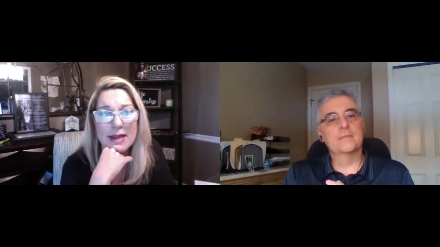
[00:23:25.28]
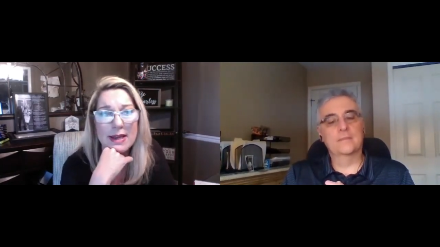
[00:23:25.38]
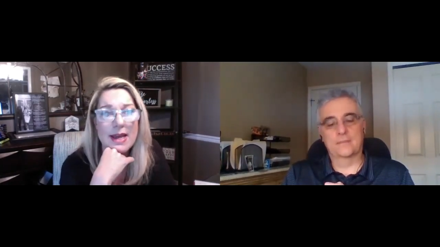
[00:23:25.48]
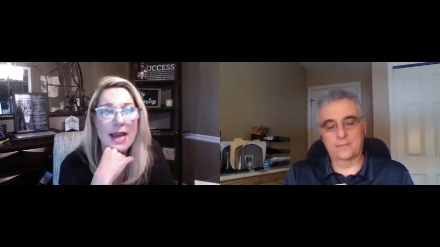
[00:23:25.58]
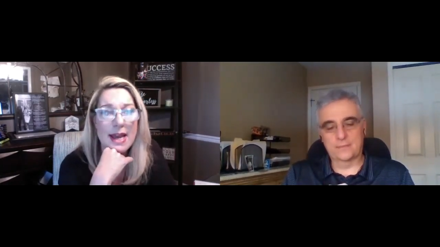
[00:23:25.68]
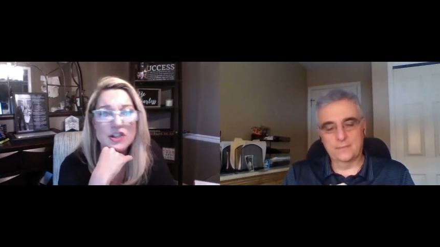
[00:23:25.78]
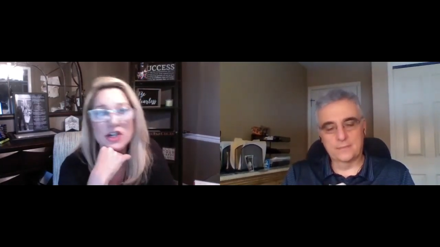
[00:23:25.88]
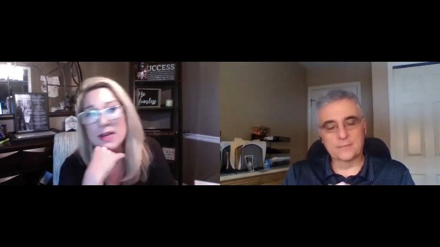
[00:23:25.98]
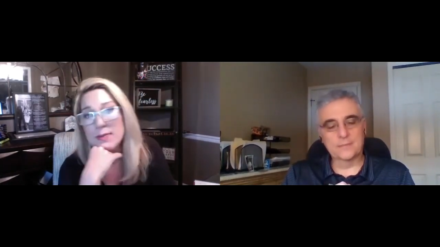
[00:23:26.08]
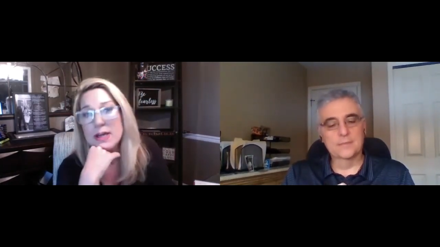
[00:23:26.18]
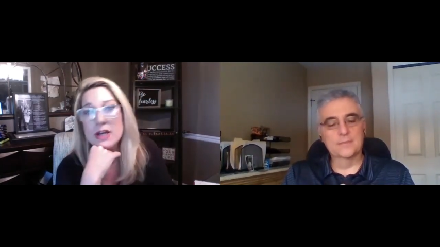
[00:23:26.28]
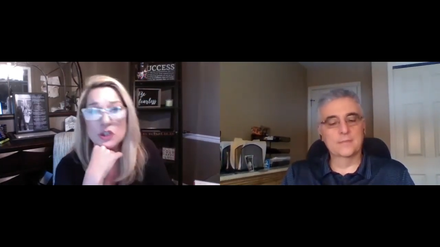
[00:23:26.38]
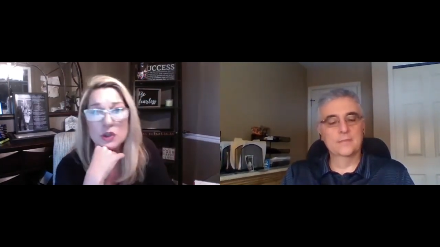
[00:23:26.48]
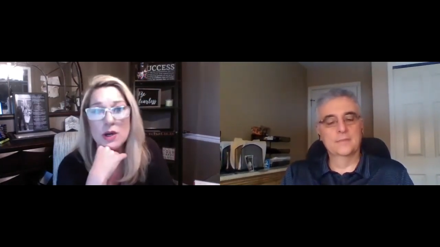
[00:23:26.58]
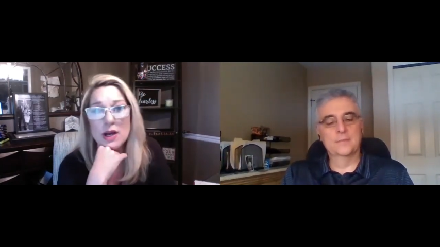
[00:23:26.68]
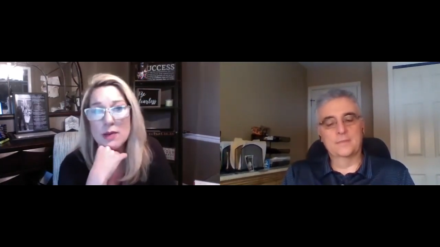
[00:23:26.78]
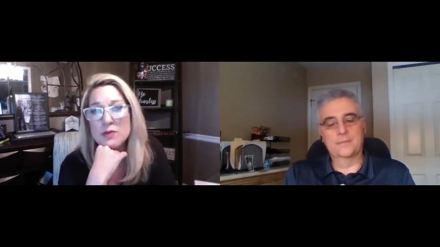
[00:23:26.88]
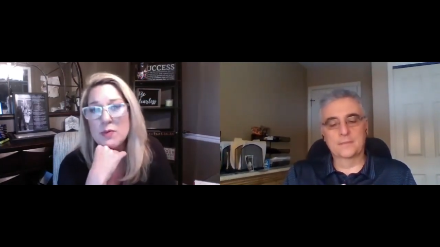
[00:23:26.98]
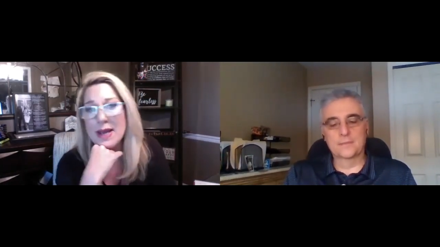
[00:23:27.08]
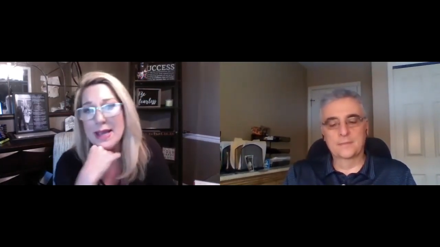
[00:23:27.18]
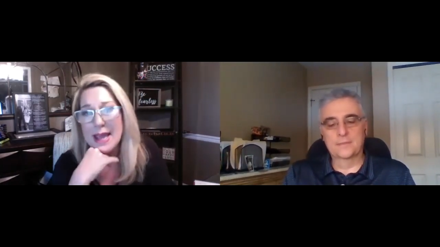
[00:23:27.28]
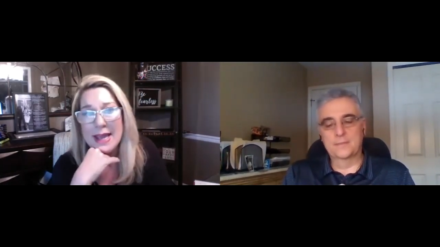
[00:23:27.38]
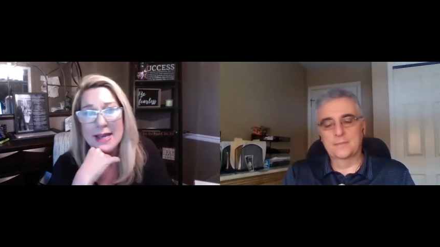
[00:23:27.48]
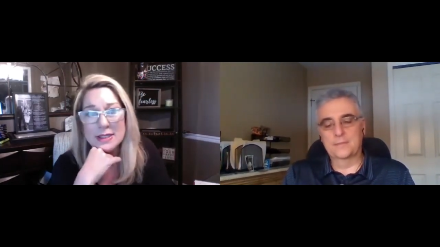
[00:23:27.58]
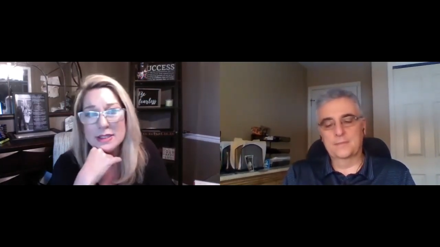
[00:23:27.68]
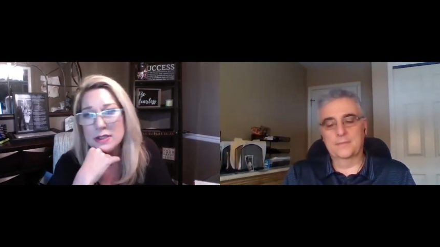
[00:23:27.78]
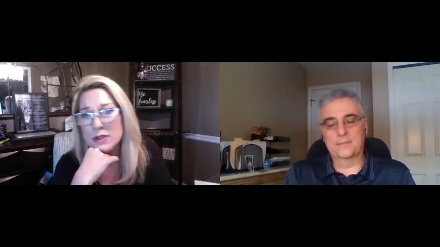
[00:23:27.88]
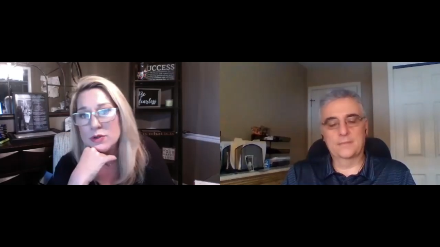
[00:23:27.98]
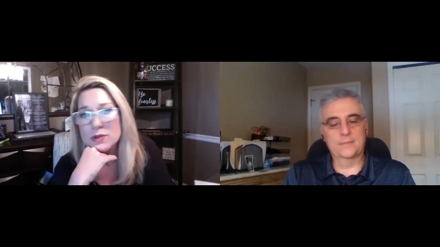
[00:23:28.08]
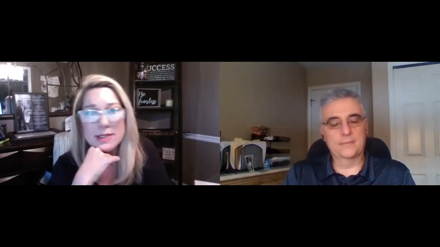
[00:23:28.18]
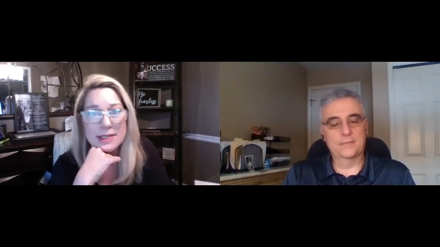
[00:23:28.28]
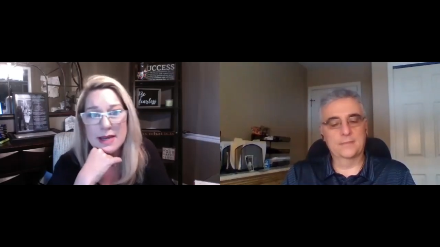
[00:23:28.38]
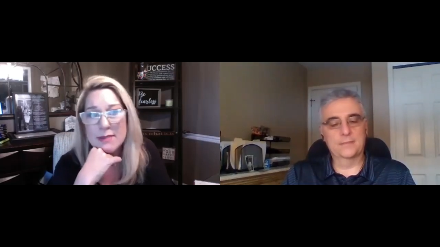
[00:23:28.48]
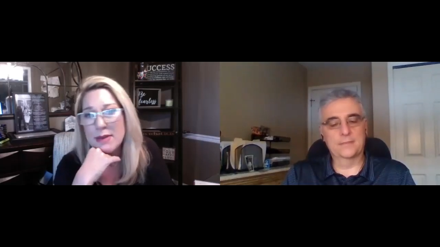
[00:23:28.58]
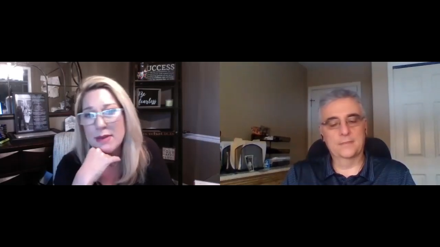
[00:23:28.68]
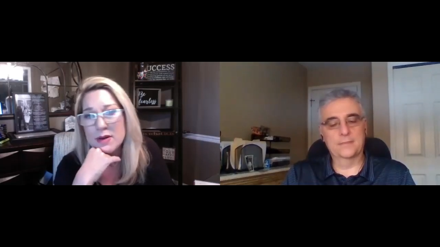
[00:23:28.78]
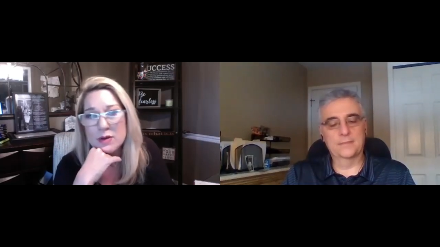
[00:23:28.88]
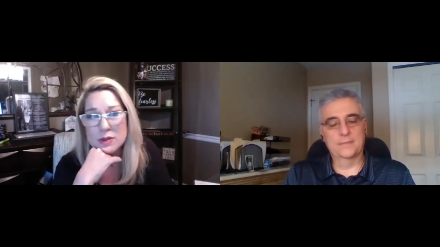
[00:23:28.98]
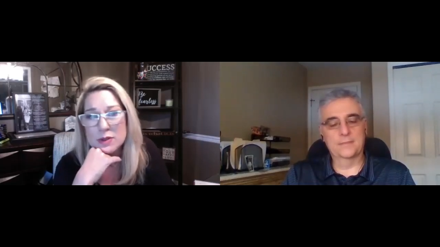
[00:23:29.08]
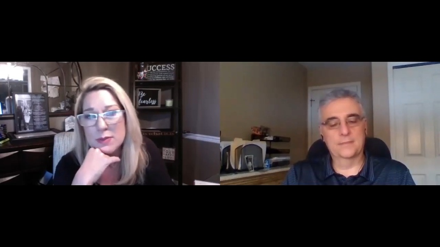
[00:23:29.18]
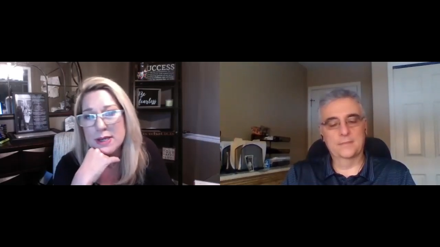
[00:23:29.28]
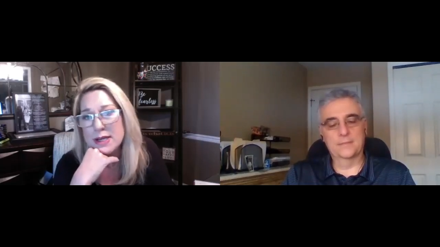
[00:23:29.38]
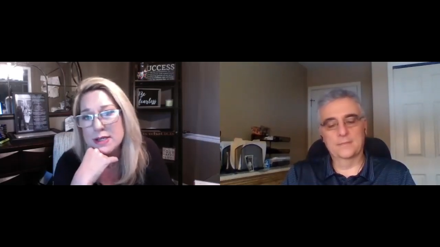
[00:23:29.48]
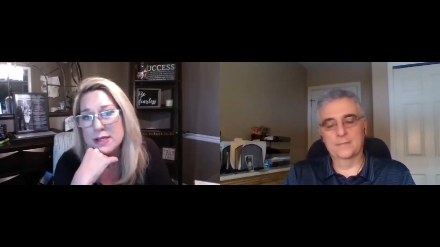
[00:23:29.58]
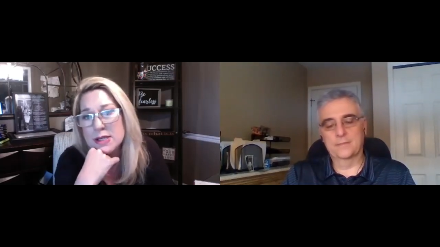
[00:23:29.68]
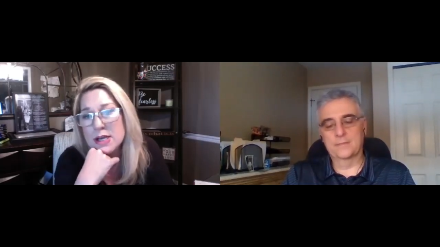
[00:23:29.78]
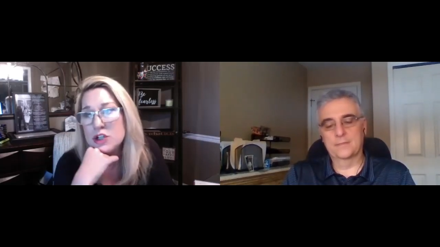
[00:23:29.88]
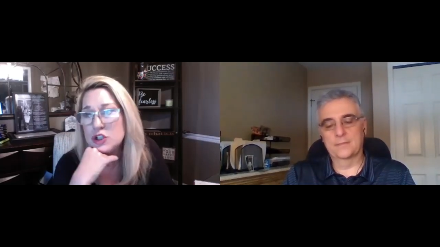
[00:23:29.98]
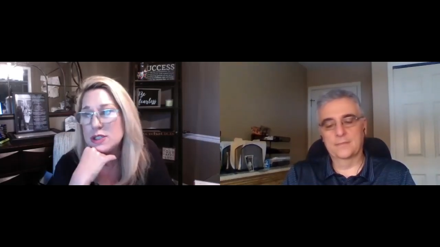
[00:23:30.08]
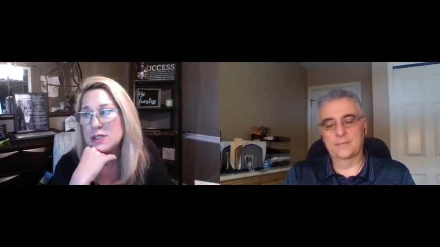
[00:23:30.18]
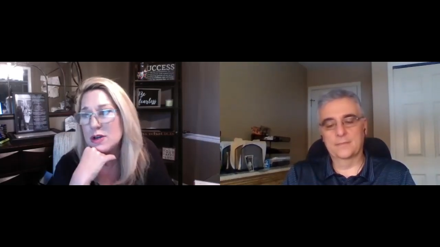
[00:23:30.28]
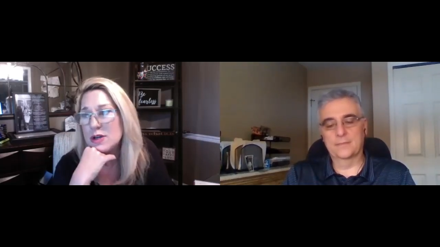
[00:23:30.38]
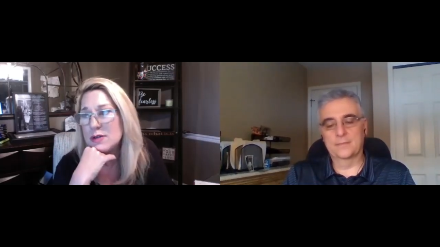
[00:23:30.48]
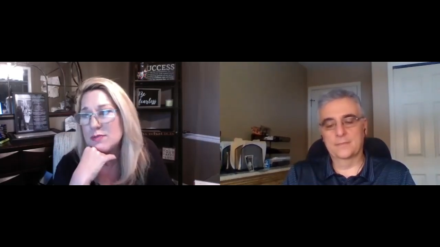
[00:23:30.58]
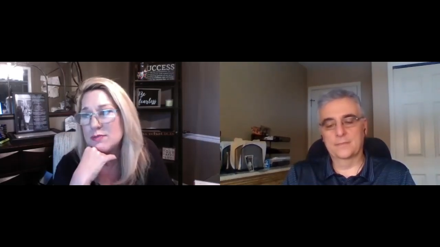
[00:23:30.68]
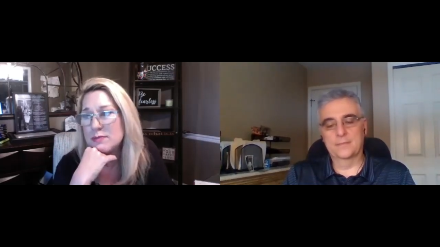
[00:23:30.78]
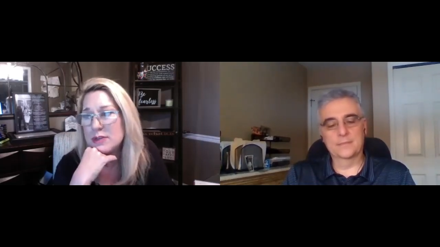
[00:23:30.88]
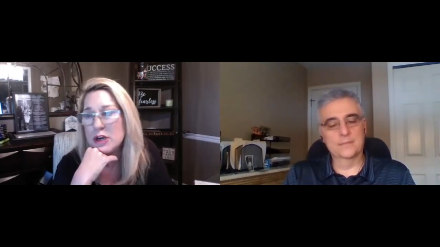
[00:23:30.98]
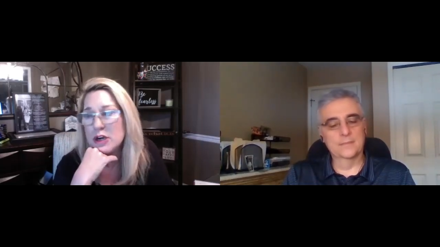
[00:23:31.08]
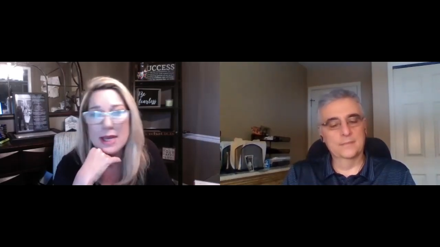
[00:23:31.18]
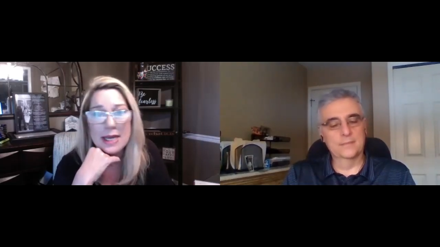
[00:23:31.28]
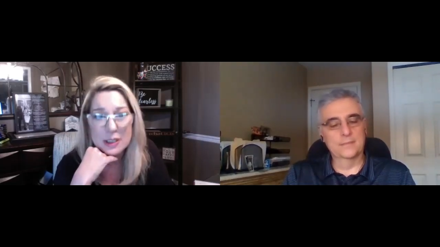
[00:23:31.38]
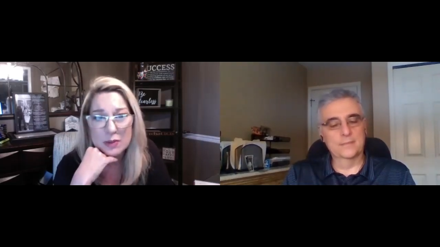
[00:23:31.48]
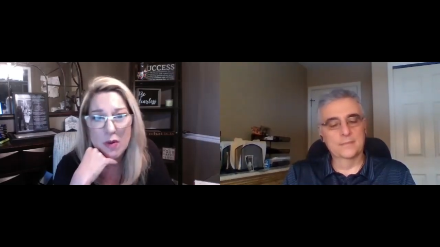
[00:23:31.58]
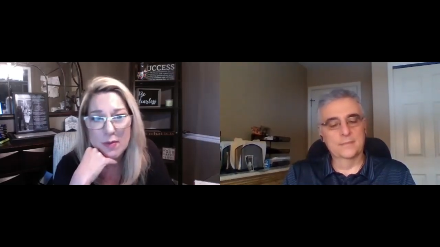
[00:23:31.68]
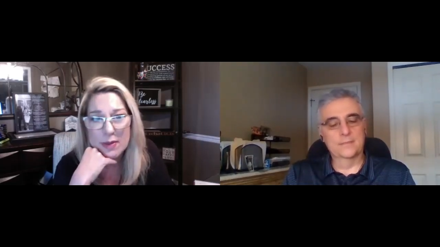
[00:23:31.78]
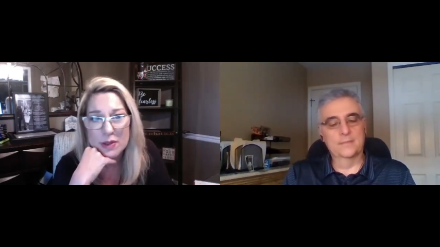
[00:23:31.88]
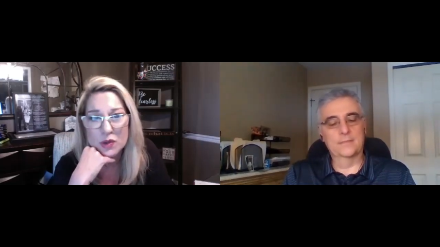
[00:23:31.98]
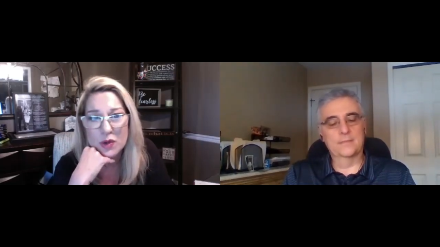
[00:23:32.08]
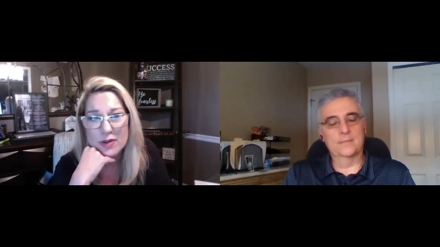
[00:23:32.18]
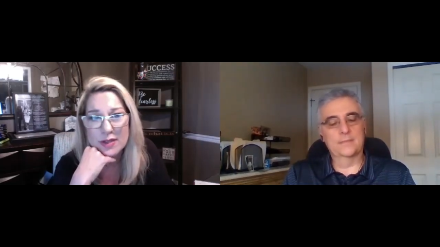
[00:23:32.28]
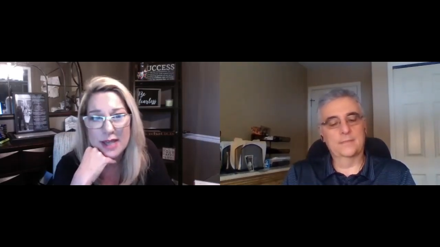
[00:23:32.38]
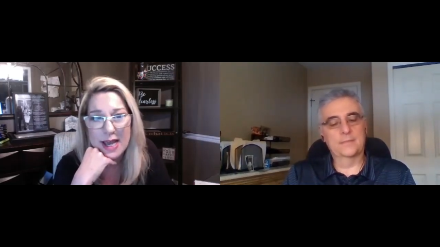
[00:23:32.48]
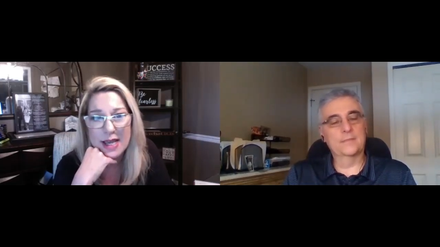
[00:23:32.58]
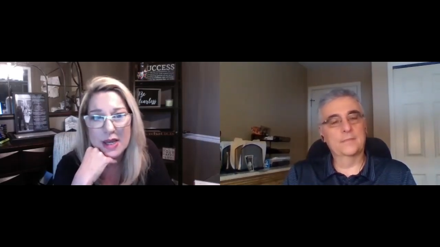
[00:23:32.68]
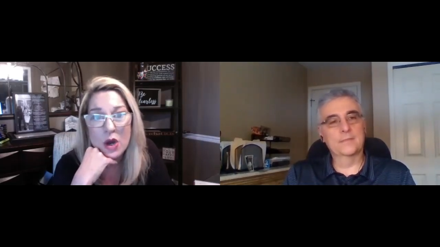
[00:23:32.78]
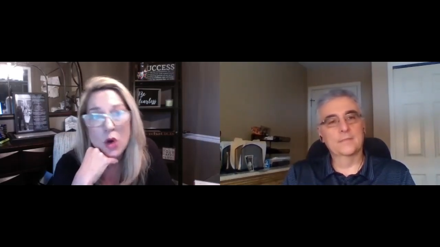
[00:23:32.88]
Speaker 1: hey, Jenny, because you helped my aunt lose 10 pounds because she started, you know, eating small meals throughout the day or